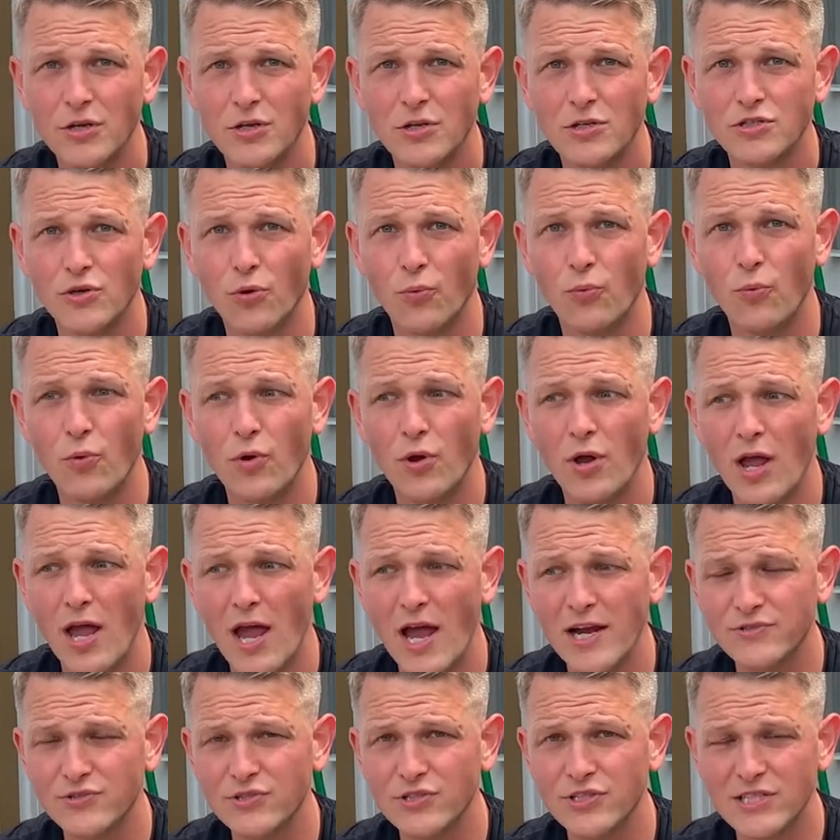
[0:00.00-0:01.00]
So
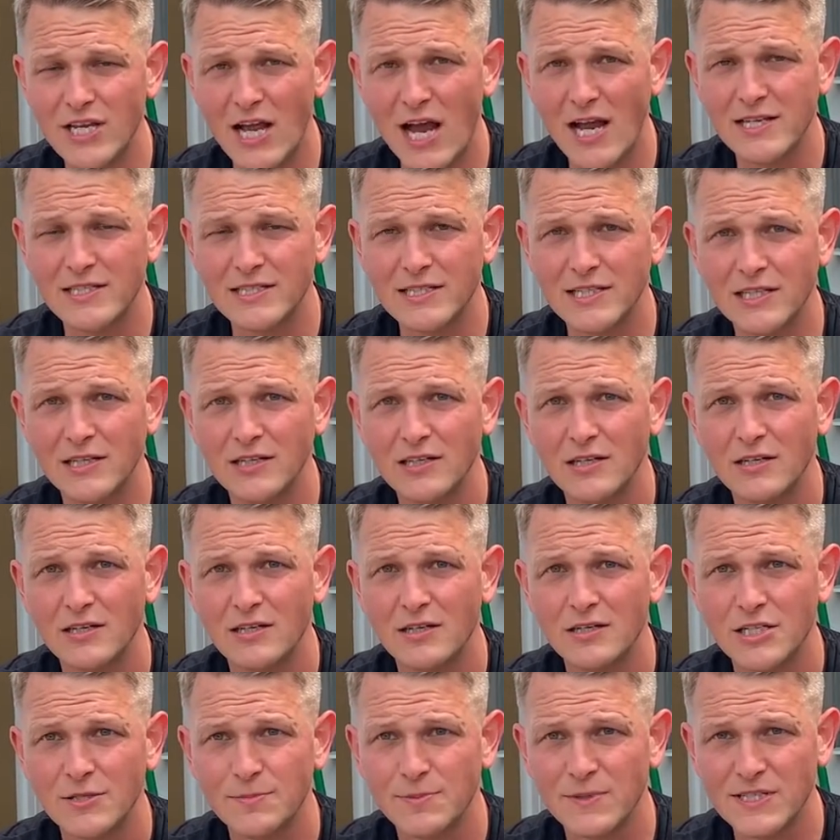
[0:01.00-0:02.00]
exercising
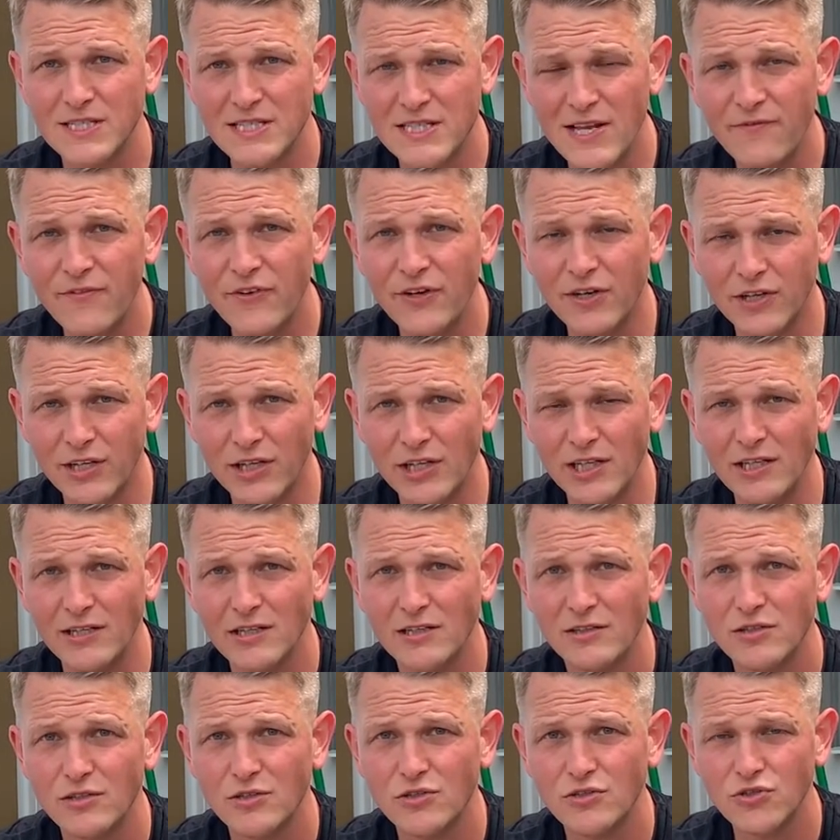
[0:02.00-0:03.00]
specifically
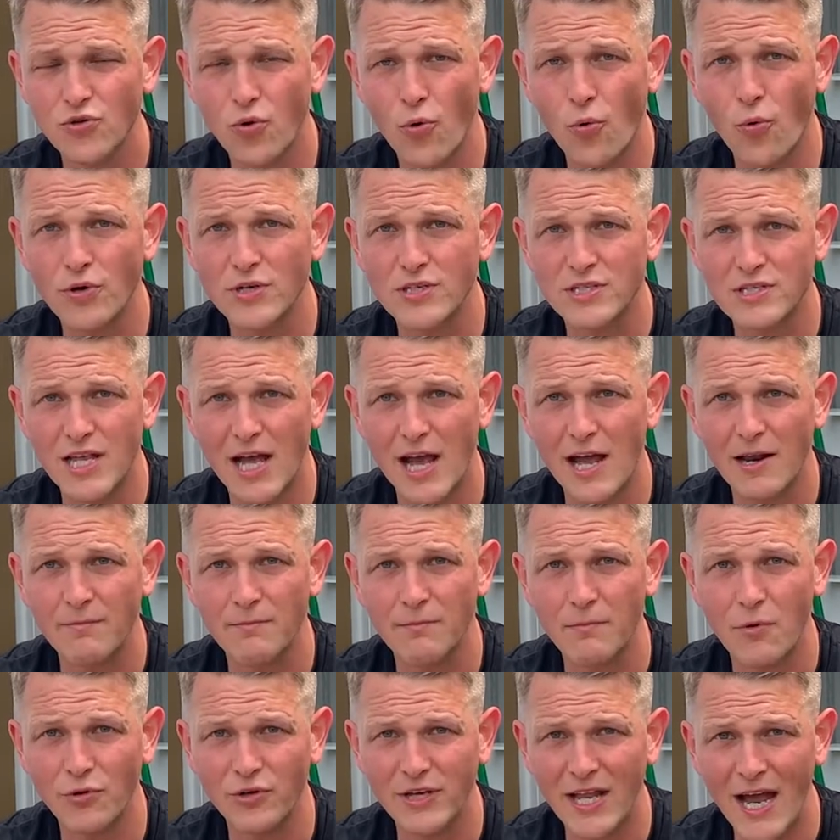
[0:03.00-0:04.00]
towards that
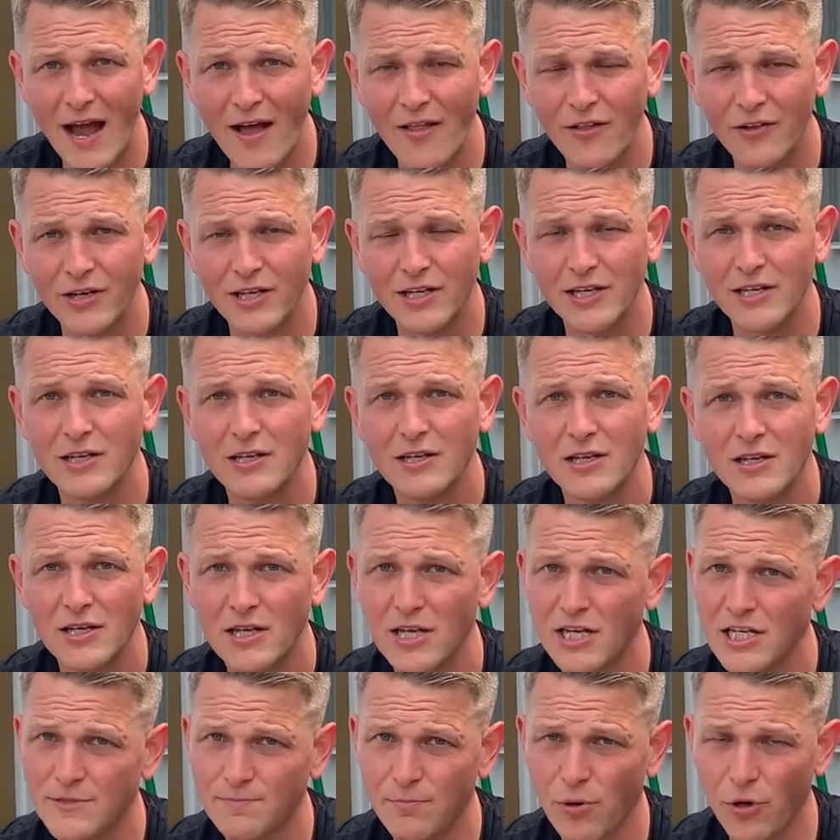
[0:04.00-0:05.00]
modality
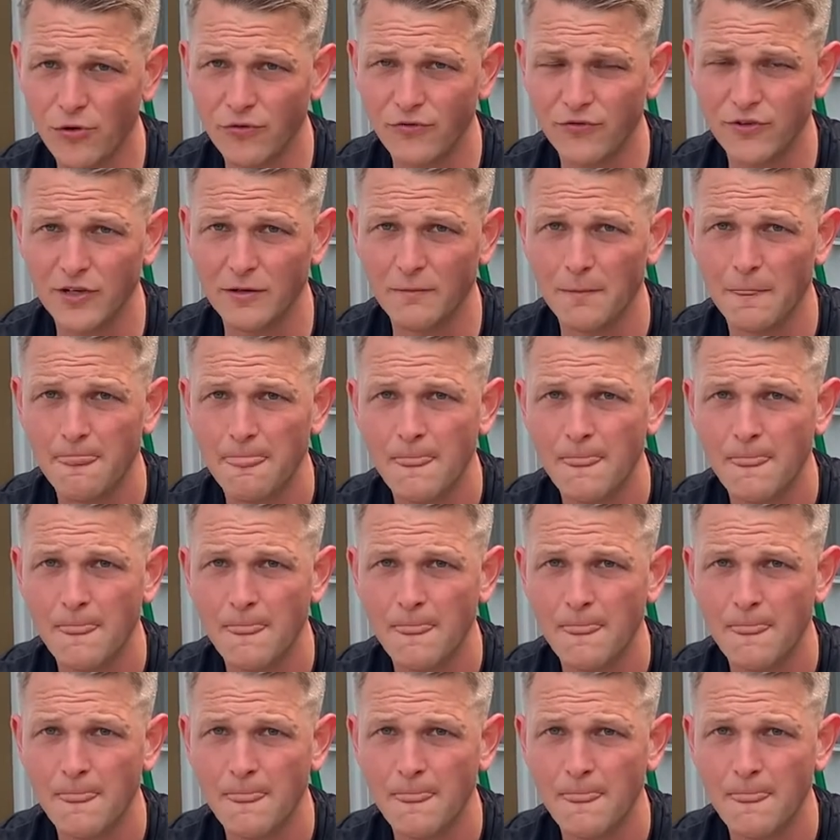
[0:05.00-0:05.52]
is perfect.